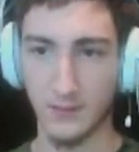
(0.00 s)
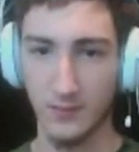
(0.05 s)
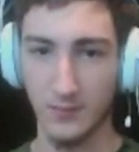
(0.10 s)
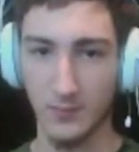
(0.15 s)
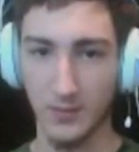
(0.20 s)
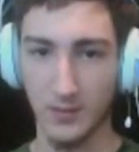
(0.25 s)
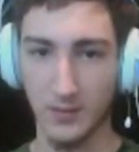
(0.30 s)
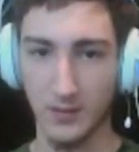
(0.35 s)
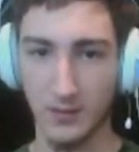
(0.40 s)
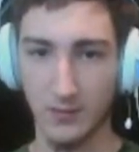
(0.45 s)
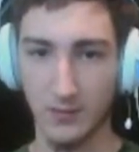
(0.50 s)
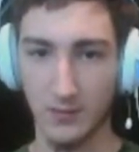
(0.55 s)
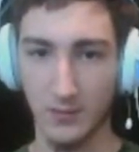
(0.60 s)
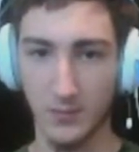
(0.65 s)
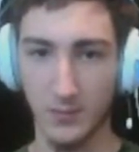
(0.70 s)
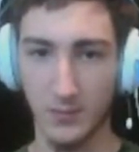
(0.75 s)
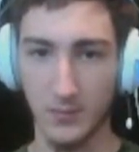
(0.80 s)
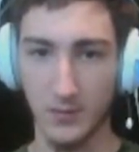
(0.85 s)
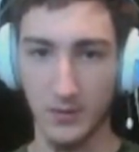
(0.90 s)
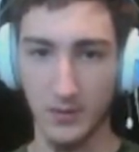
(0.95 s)
make it a little bit
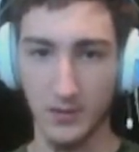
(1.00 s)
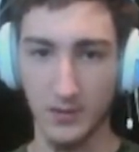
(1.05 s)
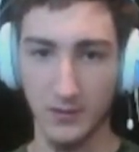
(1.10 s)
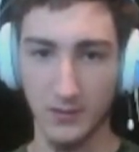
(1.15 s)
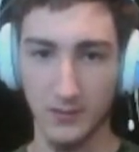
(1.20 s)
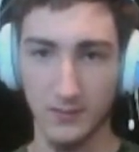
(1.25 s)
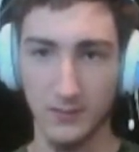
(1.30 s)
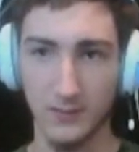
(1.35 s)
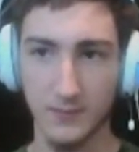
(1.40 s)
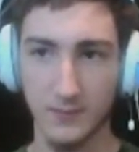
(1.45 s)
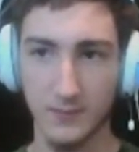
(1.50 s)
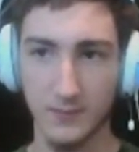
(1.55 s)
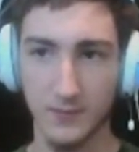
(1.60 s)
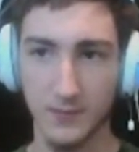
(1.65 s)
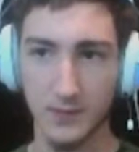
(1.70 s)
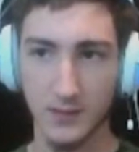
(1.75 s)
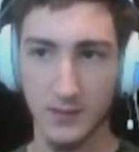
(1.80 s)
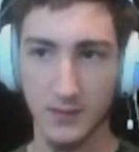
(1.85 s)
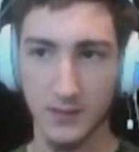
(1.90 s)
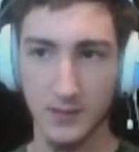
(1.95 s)
bigger.
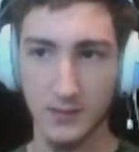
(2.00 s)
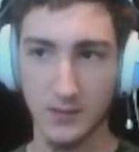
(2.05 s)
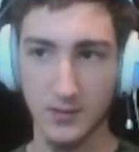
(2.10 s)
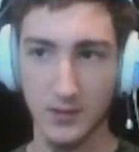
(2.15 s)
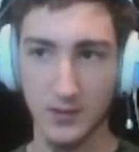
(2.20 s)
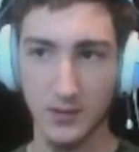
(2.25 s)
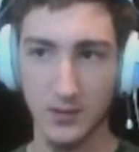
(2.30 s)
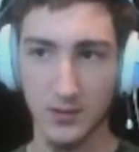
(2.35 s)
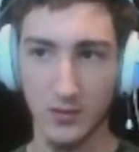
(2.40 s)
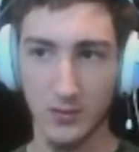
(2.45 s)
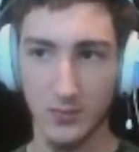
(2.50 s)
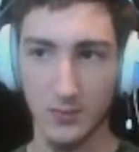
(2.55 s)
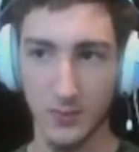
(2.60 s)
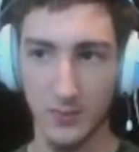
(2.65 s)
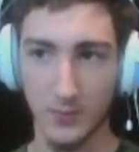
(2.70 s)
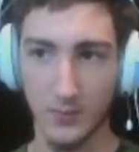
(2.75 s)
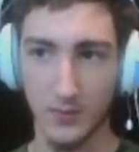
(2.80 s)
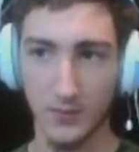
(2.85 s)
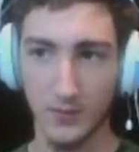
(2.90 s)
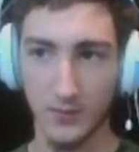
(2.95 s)
Try to go to my
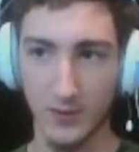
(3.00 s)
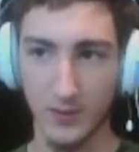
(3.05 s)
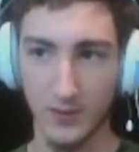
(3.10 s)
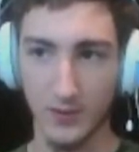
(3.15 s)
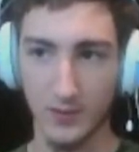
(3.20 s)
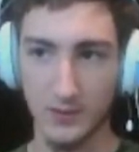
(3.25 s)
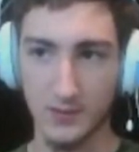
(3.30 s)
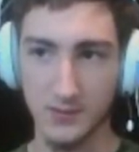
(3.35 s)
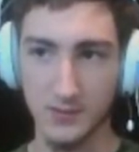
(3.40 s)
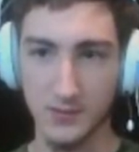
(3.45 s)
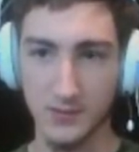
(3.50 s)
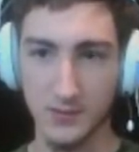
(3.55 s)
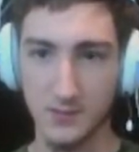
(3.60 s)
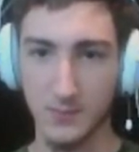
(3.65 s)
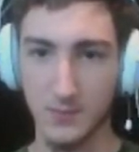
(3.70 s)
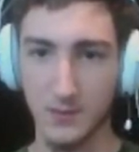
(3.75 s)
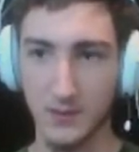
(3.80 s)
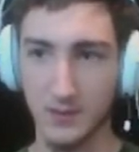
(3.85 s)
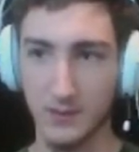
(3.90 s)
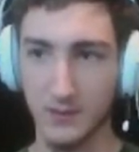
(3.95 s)
profile. You see the
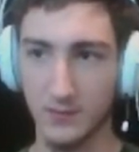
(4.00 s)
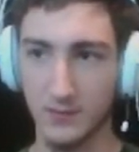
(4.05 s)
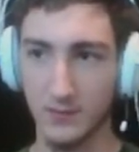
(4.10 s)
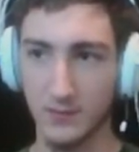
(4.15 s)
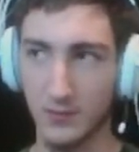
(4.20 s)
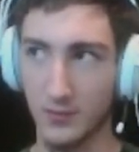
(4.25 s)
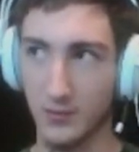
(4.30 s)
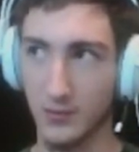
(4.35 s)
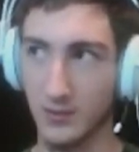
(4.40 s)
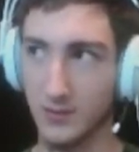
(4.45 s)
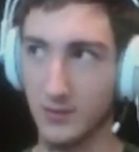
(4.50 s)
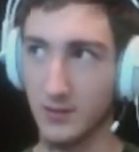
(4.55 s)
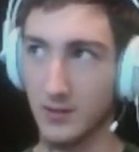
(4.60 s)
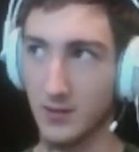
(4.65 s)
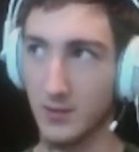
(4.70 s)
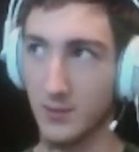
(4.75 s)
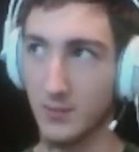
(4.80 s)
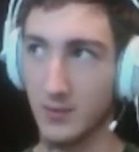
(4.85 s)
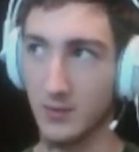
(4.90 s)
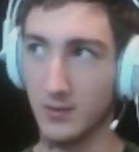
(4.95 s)
spinny loading thing
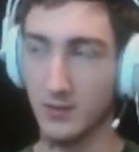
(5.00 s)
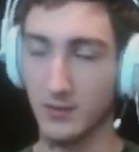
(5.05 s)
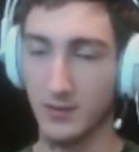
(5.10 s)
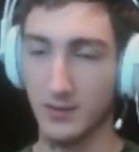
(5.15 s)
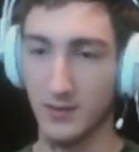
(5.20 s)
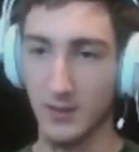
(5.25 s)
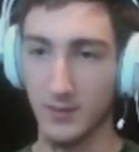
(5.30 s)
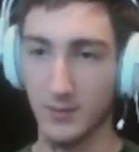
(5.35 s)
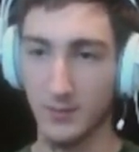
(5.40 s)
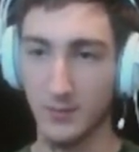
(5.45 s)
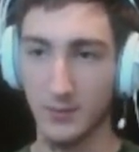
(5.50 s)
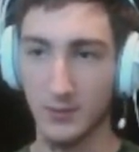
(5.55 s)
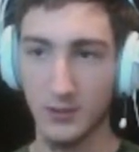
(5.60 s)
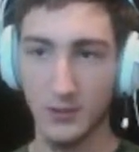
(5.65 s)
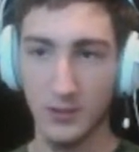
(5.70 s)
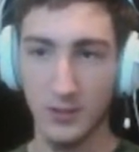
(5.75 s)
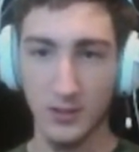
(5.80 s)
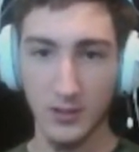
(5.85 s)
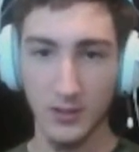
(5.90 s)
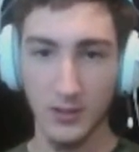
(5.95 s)
up here in the top
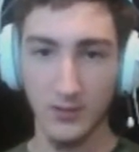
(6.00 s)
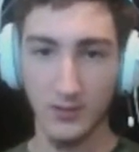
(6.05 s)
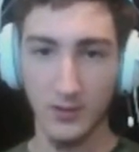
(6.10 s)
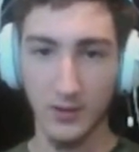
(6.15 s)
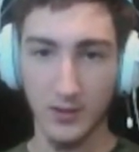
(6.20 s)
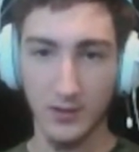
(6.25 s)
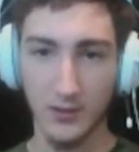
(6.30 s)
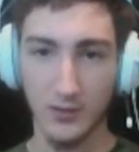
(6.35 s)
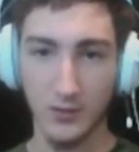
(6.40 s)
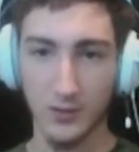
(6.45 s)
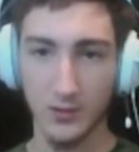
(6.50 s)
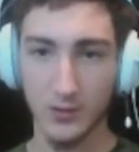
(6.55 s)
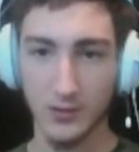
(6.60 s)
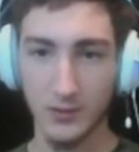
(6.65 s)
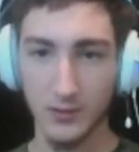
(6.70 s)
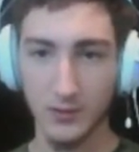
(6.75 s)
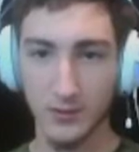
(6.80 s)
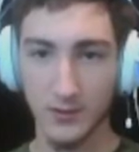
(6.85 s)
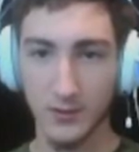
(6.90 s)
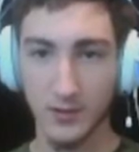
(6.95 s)
right corner,
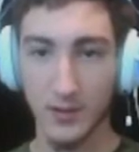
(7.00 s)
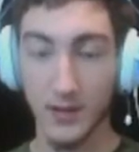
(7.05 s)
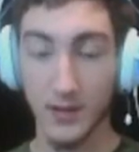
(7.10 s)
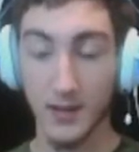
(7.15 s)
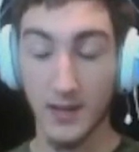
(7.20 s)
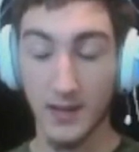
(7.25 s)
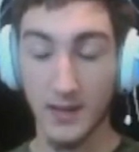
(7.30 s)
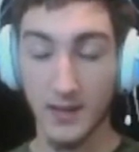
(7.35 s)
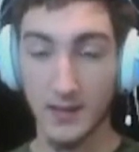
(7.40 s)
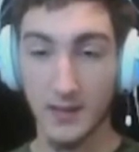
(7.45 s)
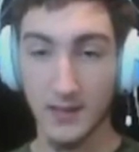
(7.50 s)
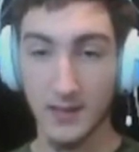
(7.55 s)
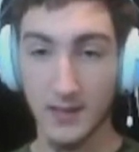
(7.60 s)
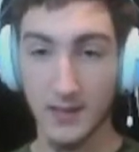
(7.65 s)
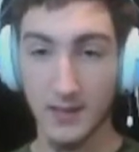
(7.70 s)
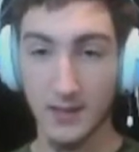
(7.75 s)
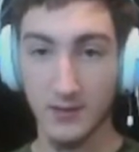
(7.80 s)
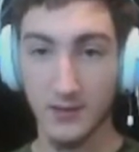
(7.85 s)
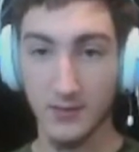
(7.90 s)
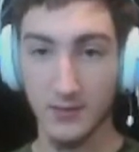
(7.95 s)

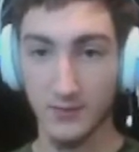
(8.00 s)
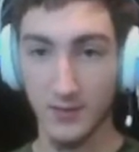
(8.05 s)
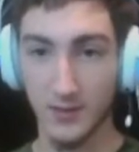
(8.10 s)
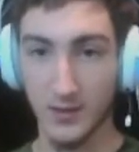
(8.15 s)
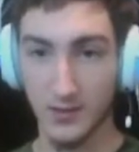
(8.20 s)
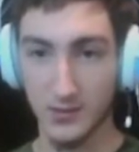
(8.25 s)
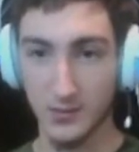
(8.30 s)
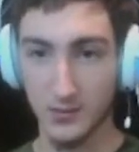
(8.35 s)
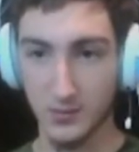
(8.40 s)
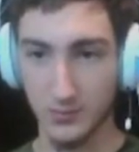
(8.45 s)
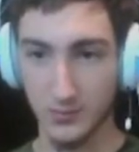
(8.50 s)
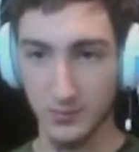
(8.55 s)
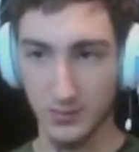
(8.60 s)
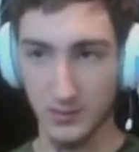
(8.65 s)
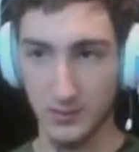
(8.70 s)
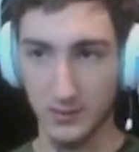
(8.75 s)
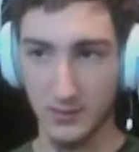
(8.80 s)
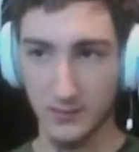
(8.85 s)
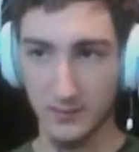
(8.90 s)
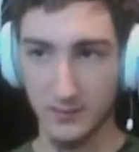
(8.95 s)
and eventually,